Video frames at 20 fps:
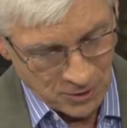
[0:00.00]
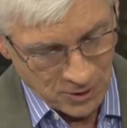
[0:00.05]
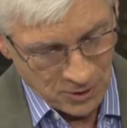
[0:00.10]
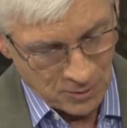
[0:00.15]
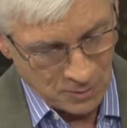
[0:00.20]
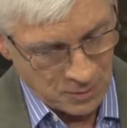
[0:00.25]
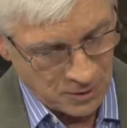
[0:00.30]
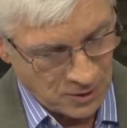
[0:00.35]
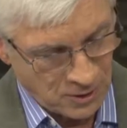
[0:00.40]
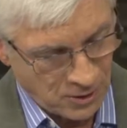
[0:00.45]

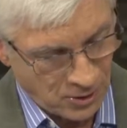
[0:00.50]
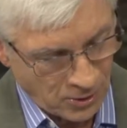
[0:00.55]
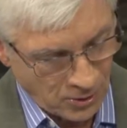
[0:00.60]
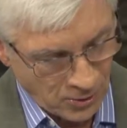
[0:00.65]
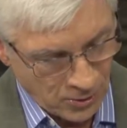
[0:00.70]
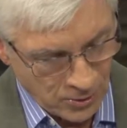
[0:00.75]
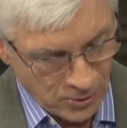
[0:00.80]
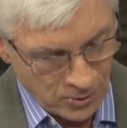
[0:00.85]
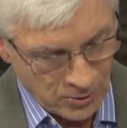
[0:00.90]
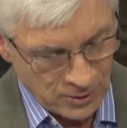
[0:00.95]
should be
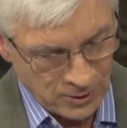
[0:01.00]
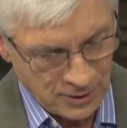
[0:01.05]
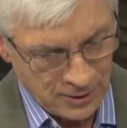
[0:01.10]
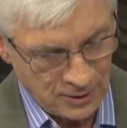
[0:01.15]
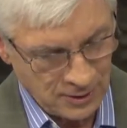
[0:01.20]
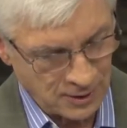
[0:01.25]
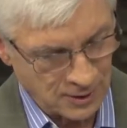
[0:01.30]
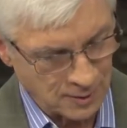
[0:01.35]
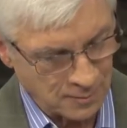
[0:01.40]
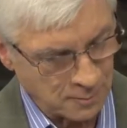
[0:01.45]

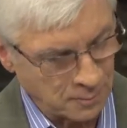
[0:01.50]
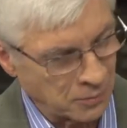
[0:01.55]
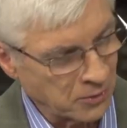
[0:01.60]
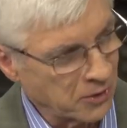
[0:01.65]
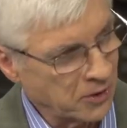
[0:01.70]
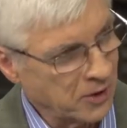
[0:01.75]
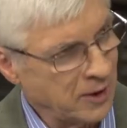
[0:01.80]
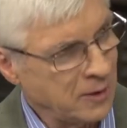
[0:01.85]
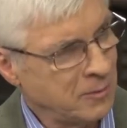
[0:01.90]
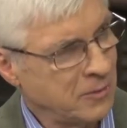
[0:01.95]
holy and
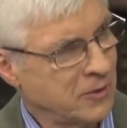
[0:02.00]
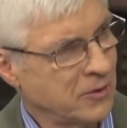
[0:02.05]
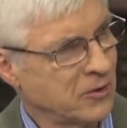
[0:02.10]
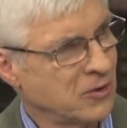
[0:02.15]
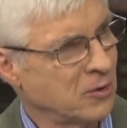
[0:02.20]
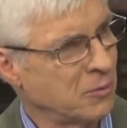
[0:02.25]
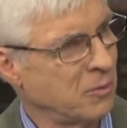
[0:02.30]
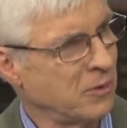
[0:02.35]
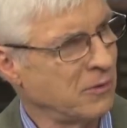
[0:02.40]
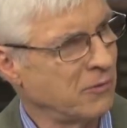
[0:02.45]

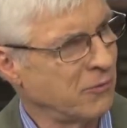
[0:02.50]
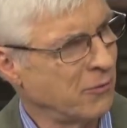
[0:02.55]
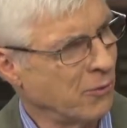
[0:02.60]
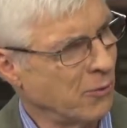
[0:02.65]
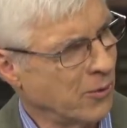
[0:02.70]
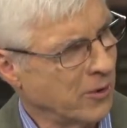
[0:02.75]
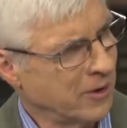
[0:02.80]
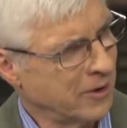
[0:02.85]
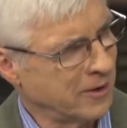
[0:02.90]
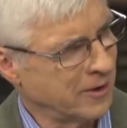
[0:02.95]
blameless
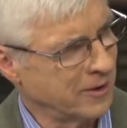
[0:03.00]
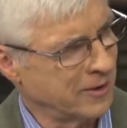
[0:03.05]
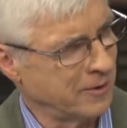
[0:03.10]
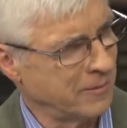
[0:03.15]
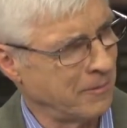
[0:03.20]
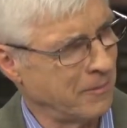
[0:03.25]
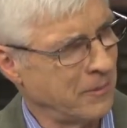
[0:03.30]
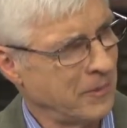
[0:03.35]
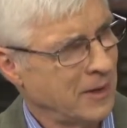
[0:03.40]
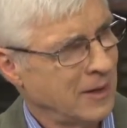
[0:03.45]
before
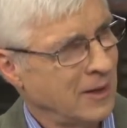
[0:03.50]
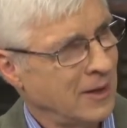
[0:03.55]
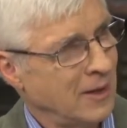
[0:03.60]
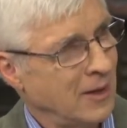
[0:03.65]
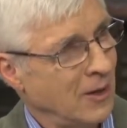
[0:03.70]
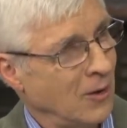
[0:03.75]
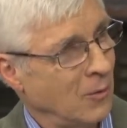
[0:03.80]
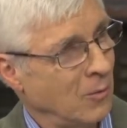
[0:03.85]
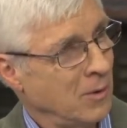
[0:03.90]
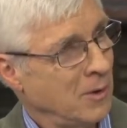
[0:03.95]
him.
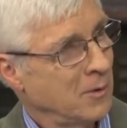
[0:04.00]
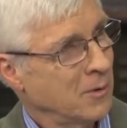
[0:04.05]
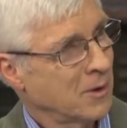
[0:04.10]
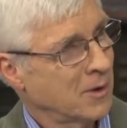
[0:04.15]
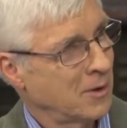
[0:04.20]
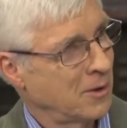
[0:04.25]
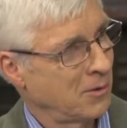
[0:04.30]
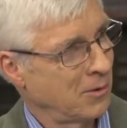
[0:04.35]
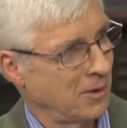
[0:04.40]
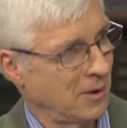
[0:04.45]
We were
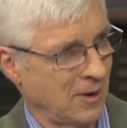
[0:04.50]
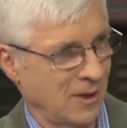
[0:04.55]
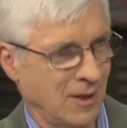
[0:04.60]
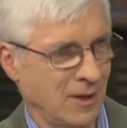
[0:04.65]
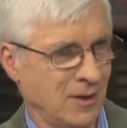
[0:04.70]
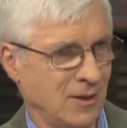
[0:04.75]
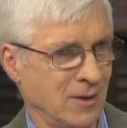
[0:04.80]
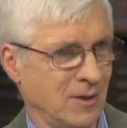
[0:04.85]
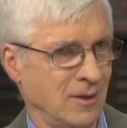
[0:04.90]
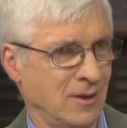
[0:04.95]

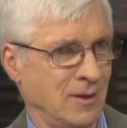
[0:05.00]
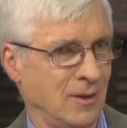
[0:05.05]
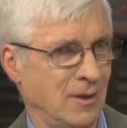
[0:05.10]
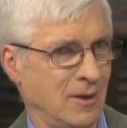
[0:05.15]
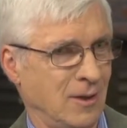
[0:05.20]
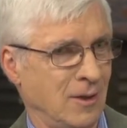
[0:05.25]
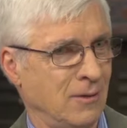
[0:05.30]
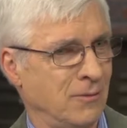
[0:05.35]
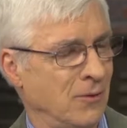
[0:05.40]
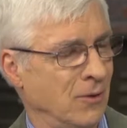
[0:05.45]
created
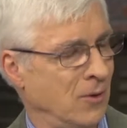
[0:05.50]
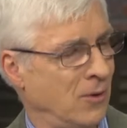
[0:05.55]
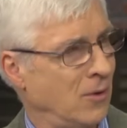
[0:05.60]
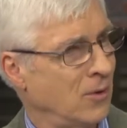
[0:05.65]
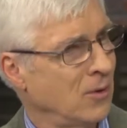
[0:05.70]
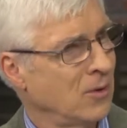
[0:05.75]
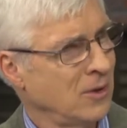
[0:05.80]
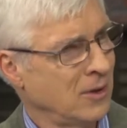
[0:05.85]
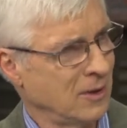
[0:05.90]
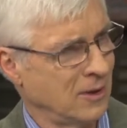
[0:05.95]
for
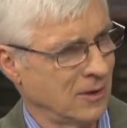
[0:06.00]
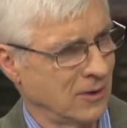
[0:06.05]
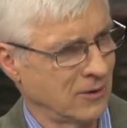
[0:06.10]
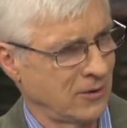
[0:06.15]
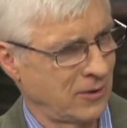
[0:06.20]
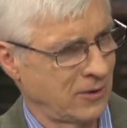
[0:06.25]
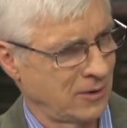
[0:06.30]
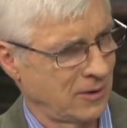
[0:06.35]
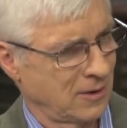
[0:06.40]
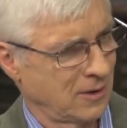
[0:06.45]

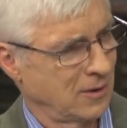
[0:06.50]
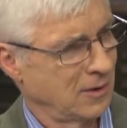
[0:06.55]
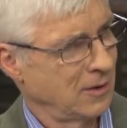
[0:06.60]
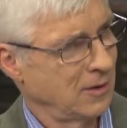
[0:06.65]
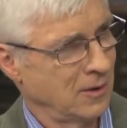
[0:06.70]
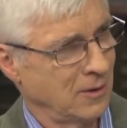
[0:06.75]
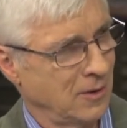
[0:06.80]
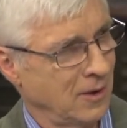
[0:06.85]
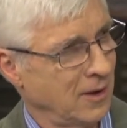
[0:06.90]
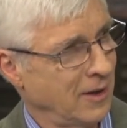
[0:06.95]
holiness.
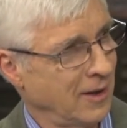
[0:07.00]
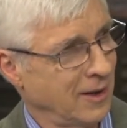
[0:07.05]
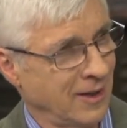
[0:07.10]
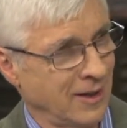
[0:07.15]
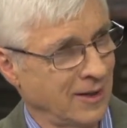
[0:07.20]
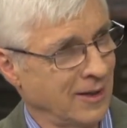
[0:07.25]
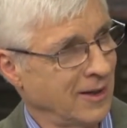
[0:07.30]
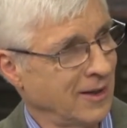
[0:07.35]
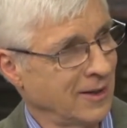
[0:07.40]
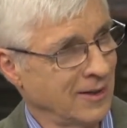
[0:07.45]

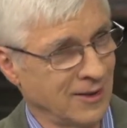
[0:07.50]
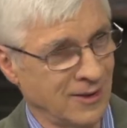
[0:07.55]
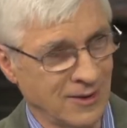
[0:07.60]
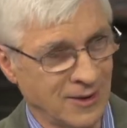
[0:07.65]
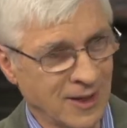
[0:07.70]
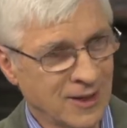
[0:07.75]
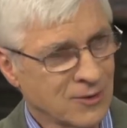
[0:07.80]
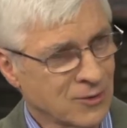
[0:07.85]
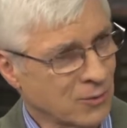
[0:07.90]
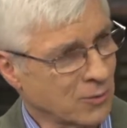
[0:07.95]
And
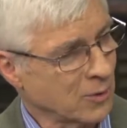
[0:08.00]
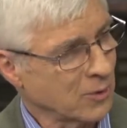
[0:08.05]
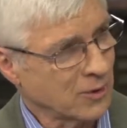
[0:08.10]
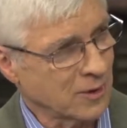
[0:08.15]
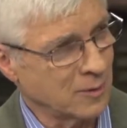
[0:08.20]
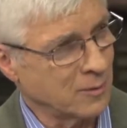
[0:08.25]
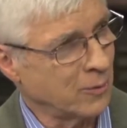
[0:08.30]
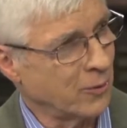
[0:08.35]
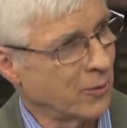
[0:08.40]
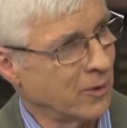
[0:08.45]
that's
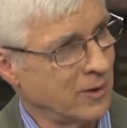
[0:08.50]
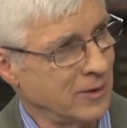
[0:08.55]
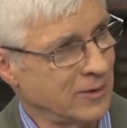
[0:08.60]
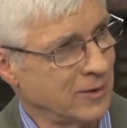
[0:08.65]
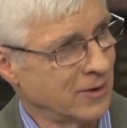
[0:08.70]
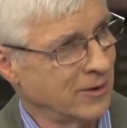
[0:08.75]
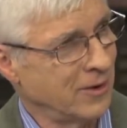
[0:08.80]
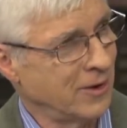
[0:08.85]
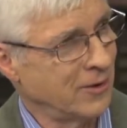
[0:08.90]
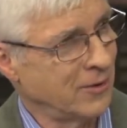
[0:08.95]
really important
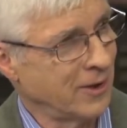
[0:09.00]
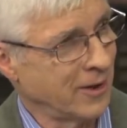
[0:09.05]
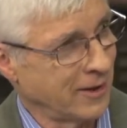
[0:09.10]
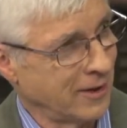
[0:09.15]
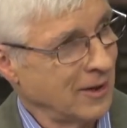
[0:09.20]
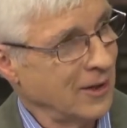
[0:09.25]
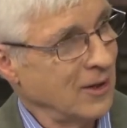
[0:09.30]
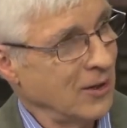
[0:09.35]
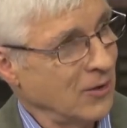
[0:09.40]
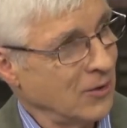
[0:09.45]
to know
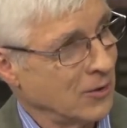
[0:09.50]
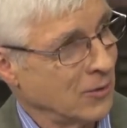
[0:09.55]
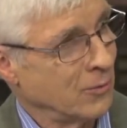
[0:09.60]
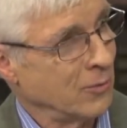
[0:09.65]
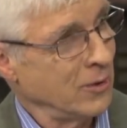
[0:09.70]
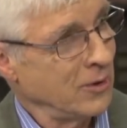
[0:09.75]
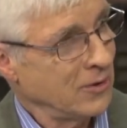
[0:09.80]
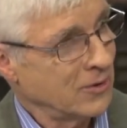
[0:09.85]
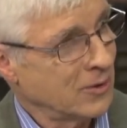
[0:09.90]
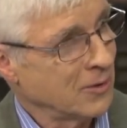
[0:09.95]
that the
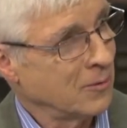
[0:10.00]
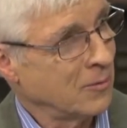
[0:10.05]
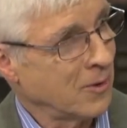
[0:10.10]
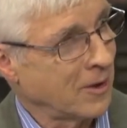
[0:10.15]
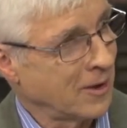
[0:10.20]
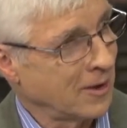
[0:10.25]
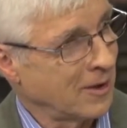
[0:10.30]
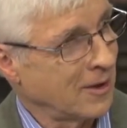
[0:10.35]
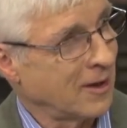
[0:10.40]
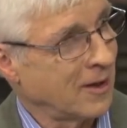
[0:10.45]
reason
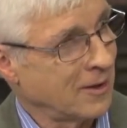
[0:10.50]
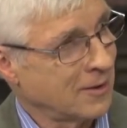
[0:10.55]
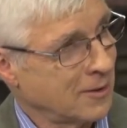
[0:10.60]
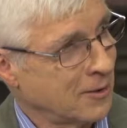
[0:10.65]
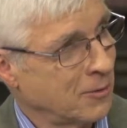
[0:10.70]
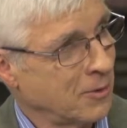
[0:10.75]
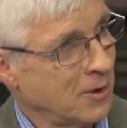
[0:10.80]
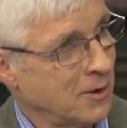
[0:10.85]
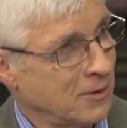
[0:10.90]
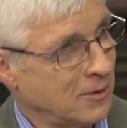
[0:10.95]
why God
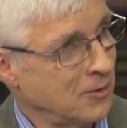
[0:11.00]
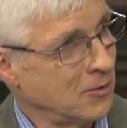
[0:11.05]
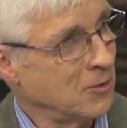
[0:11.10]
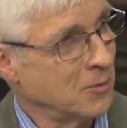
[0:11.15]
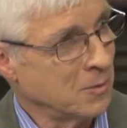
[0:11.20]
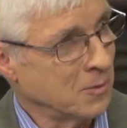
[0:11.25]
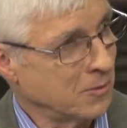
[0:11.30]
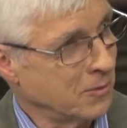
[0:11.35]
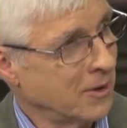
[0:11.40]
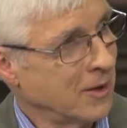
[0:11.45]
created the
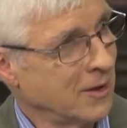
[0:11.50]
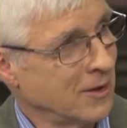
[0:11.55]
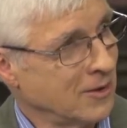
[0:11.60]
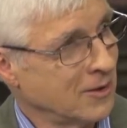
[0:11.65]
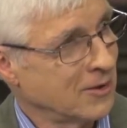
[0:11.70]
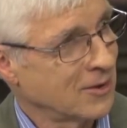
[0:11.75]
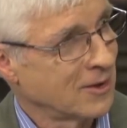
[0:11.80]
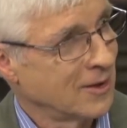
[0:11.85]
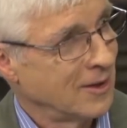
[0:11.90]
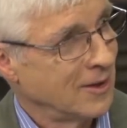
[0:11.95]
human
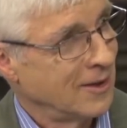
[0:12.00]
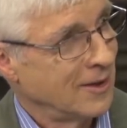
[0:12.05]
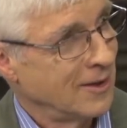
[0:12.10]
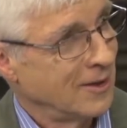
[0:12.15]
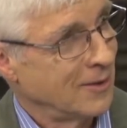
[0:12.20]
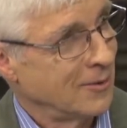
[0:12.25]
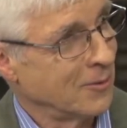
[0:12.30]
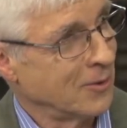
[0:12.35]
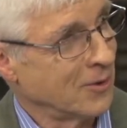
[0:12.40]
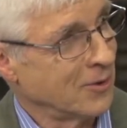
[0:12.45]
race
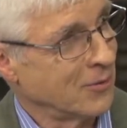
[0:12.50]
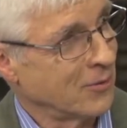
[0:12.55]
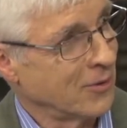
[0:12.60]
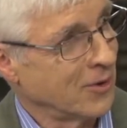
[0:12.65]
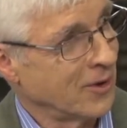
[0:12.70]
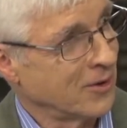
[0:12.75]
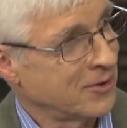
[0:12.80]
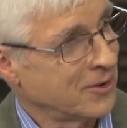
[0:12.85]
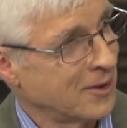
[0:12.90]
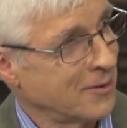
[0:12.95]
was
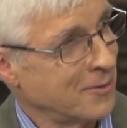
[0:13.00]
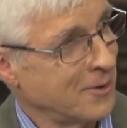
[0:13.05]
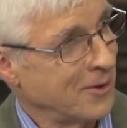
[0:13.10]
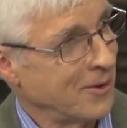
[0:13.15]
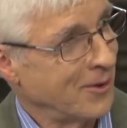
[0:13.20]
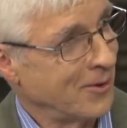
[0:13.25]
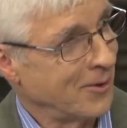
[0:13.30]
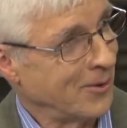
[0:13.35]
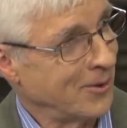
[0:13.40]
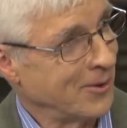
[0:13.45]
for us to be
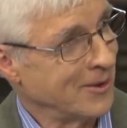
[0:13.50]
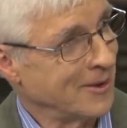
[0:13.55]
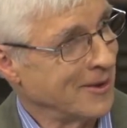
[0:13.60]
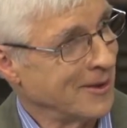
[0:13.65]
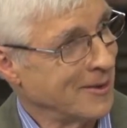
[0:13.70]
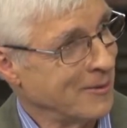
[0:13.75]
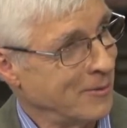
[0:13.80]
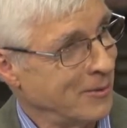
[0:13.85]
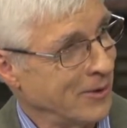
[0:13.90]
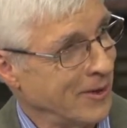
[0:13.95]
holy
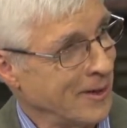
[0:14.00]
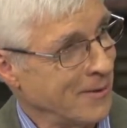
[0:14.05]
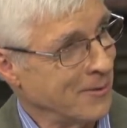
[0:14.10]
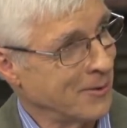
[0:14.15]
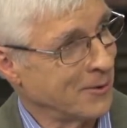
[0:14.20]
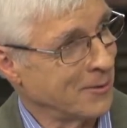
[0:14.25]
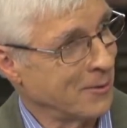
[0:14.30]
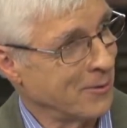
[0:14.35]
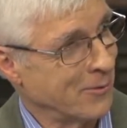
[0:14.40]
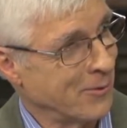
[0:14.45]
and
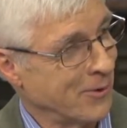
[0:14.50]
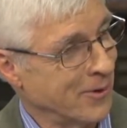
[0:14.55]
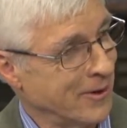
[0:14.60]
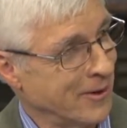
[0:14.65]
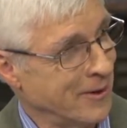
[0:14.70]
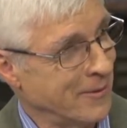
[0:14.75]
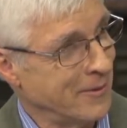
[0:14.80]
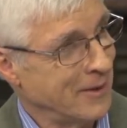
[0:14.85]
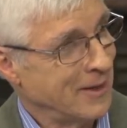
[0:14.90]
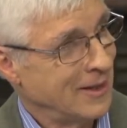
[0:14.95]
blameless before
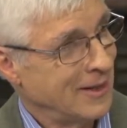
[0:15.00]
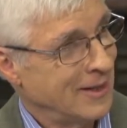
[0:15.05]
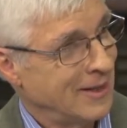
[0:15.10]
him.